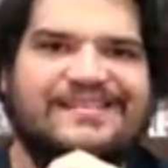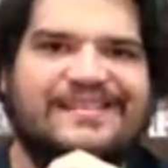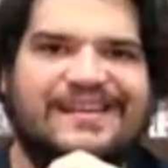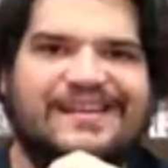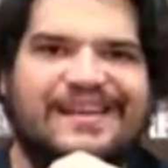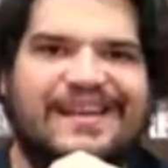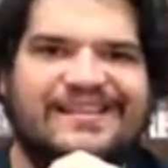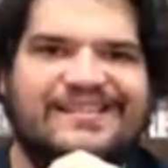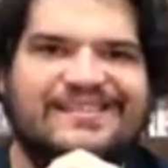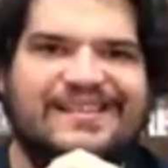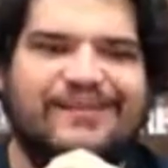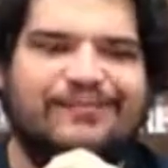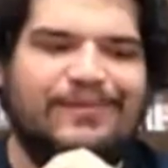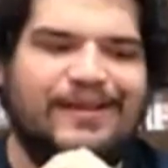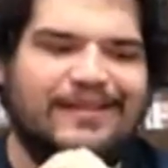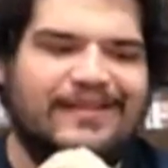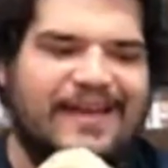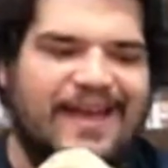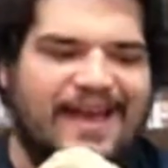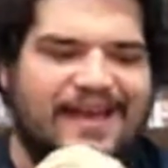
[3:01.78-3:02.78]
and stuff
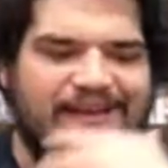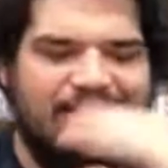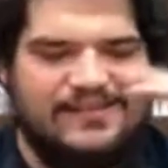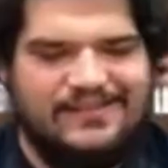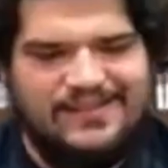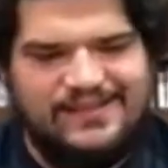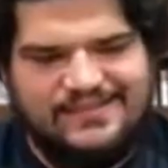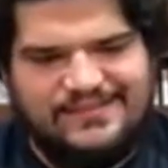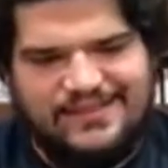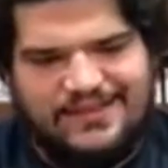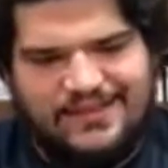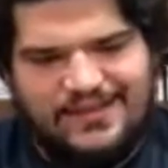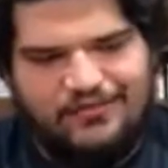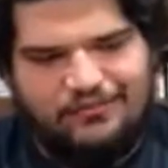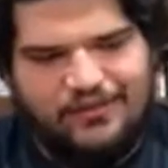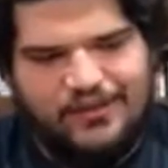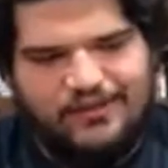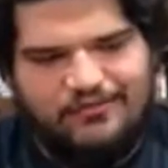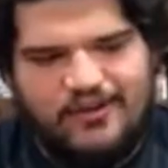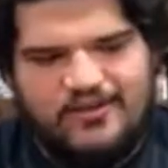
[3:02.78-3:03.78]
like that, and it does a
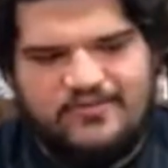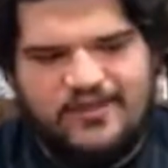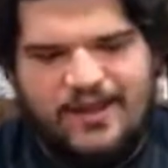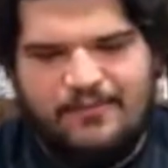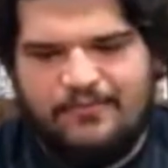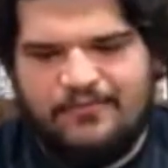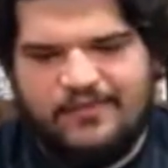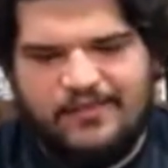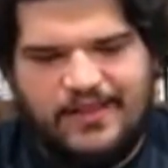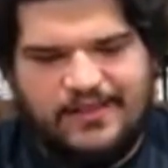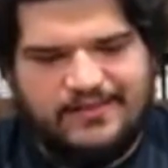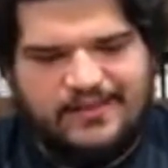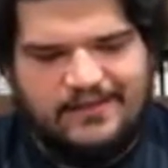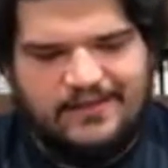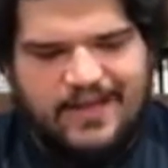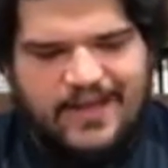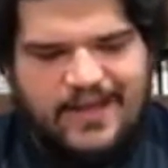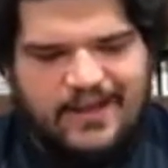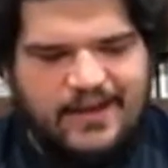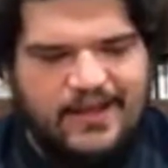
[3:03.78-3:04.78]
really great job of collecting
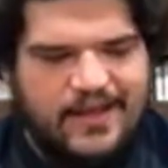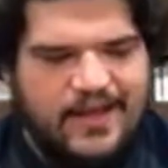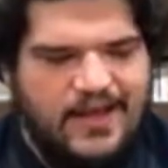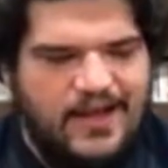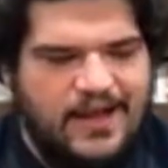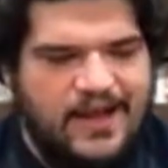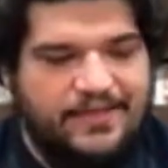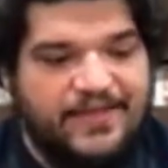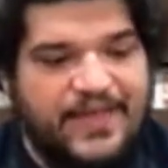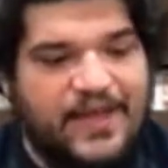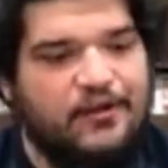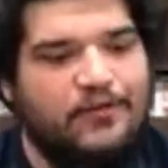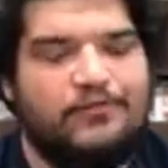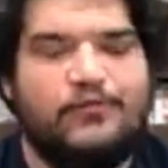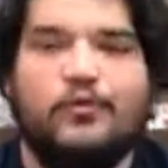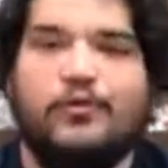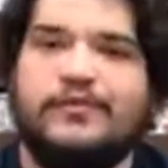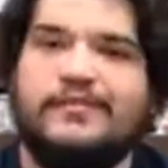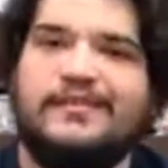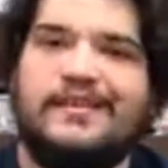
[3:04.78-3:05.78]
that. That'll
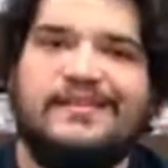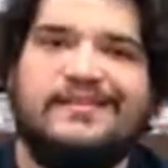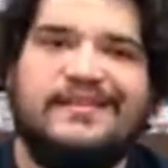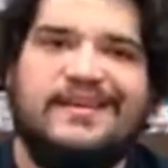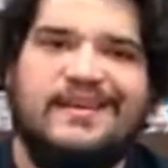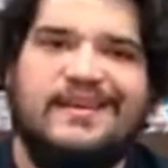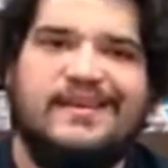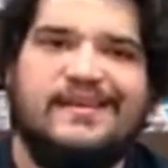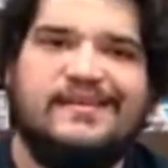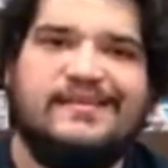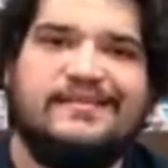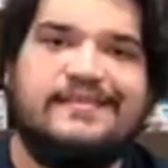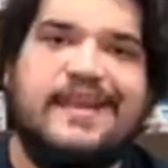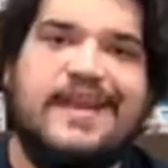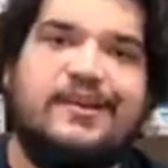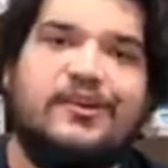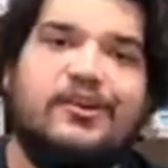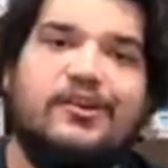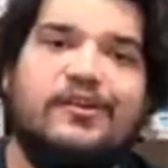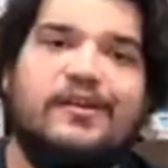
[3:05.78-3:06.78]
of course get the
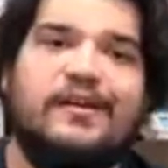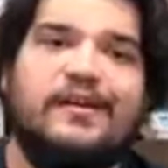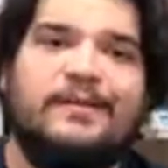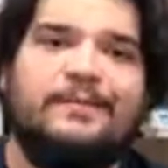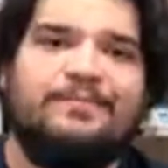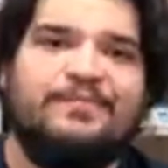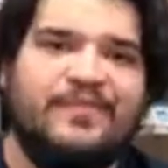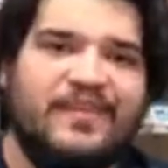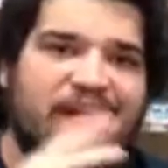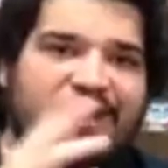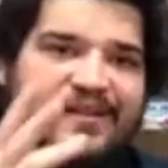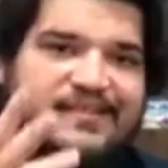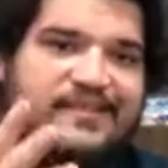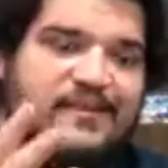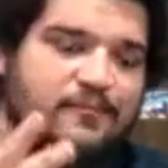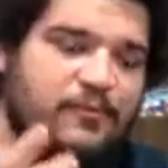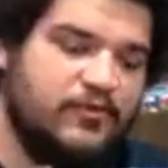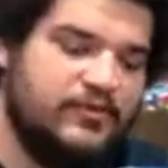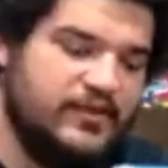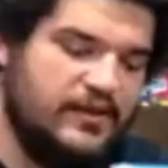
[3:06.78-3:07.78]
standard
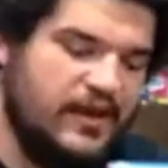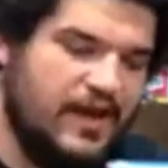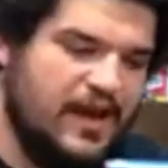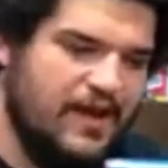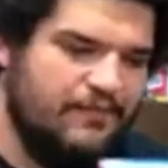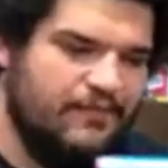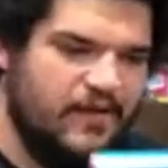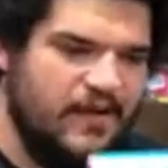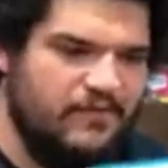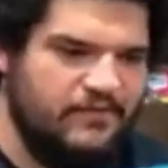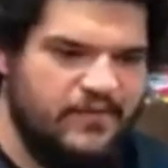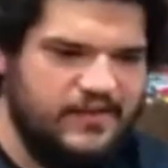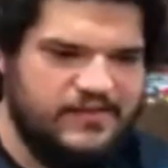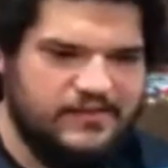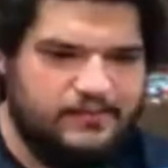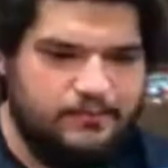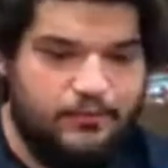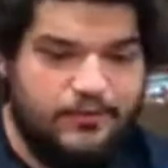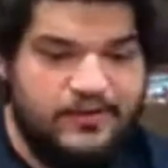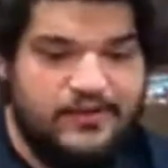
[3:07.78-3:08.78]
10% off of
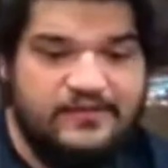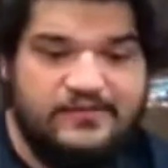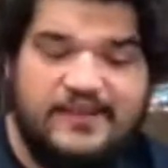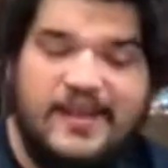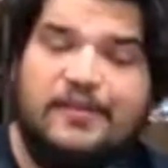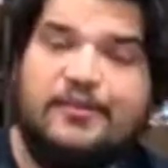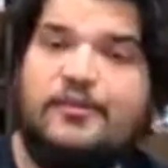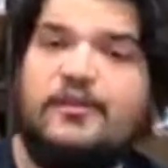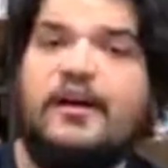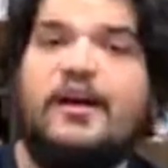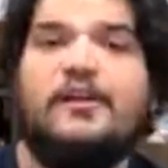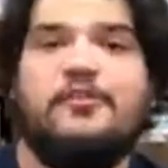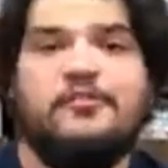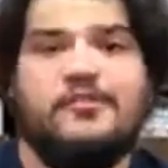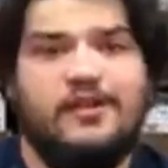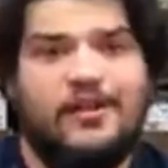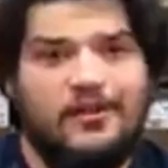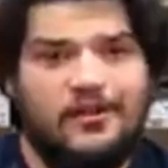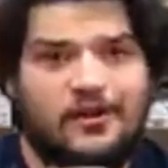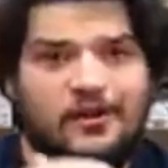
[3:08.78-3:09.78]
its pretty standard
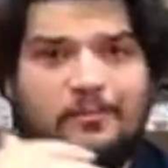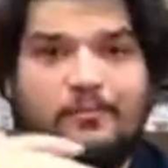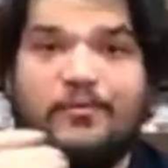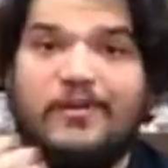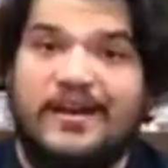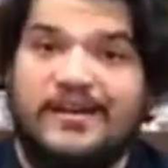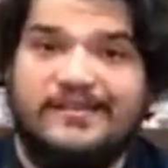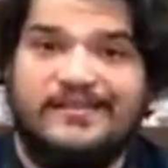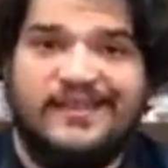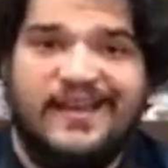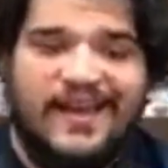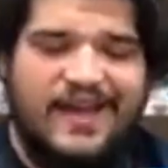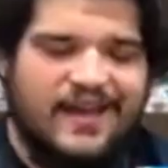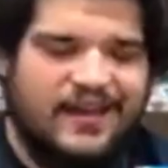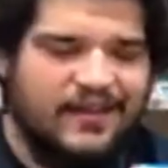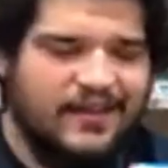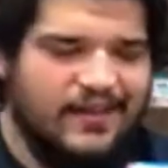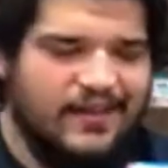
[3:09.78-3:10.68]
$100 price tag.